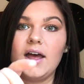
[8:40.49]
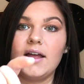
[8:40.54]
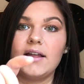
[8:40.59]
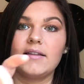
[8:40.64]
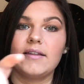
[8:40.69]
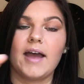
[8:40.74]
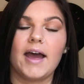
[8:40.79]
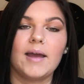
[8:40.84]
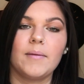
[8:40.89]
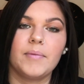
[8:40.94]

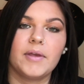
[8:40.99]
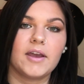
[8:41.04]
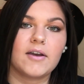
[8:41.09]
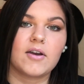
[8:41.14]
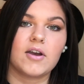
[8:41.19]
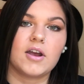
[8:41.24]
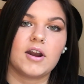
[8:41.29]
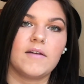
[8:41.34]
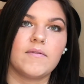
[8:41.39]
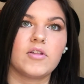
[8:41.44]
time
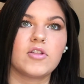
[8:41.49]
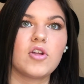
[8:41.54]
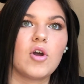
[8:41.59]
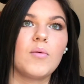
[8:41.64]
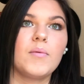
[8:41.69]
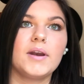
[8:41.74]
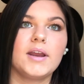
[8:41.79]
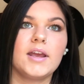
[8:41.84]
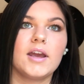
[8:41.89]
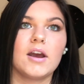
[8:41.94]
period of so
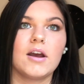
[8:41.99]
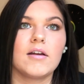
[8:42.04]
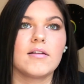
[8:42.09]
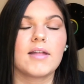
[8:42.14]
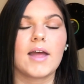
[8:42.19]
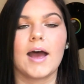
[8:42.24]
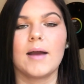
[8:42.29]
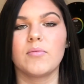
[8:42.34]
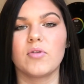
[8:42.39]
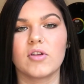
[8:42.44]
many years.
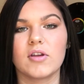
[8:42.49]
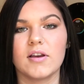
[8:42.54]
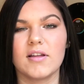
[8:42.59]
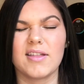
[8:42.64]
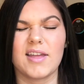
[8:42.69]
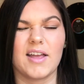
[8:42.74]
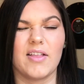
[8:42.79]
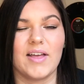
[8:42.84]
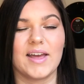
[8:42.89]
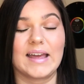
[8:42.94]
I'm just going to
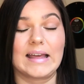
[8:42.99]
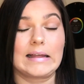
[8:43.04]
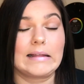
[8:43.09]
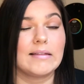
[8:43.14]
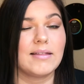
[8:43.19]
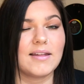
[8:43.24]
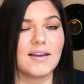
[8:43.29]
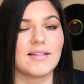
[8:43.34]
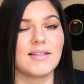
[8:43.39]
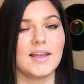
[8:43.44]
say like
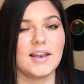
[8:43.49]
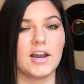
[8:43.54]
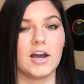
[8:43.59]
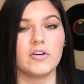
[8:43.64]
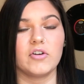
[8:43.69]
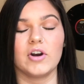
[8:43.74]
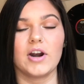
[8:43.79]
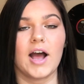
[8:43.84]
1600.